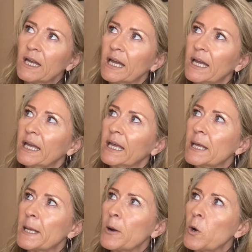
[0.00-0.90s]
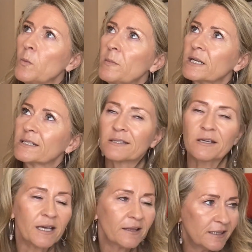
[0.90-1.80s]
a almost,
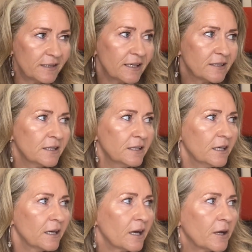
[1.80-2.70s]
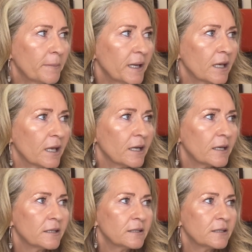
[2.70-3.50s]
okay, they said a bit like,